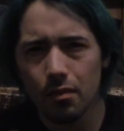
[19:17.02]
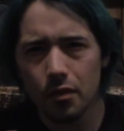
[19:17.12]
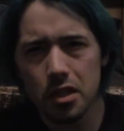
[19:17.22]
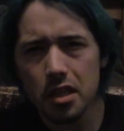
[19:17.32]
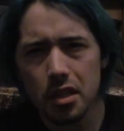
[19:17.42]

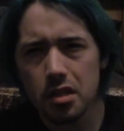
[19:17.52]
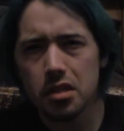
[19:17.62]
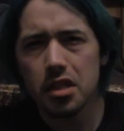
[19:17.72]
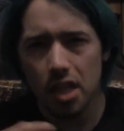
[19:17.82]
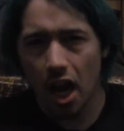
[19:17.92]
since that this
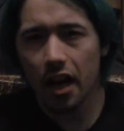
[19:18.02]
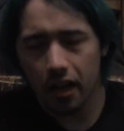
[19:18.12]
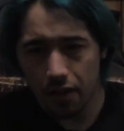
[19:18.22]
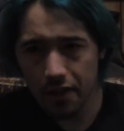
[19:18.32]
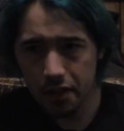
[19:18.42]
is not
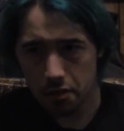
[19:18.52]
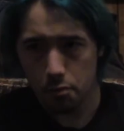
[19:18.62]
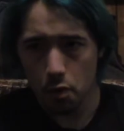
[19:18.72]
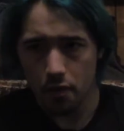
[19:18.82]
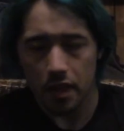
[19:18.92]
an Avengers
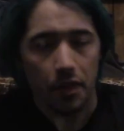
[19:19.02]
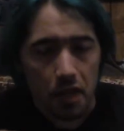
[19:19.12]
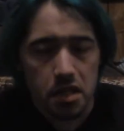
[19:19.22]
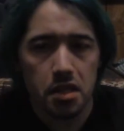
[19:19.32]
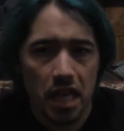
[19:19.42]
movie, that
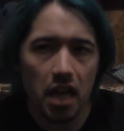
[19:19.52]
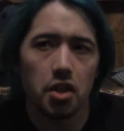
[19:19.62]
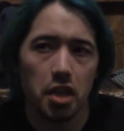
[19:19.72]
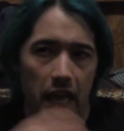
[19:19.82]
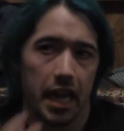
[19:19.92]
this is
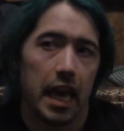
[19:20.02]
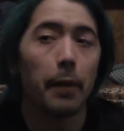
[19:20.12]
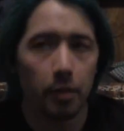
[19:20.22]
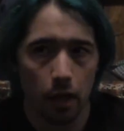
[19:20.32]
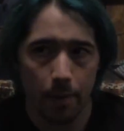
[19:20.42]
actually a
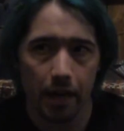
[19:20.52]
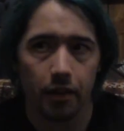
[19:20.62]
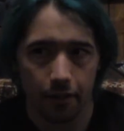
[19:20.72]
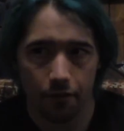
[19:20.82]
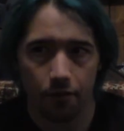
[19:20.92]
Captain
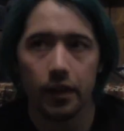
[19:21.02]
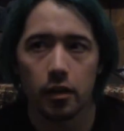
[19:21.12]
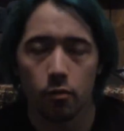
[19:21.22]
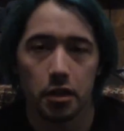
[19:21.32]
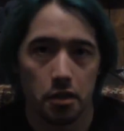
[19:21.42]
America
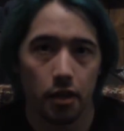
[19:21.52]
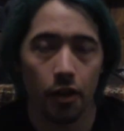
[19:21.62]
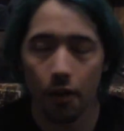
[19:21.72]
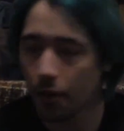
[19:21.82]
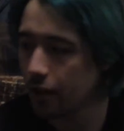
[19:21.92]
film, which is
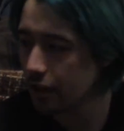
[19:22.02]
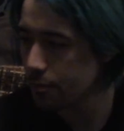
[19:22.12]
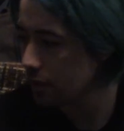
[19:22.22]
another thing that's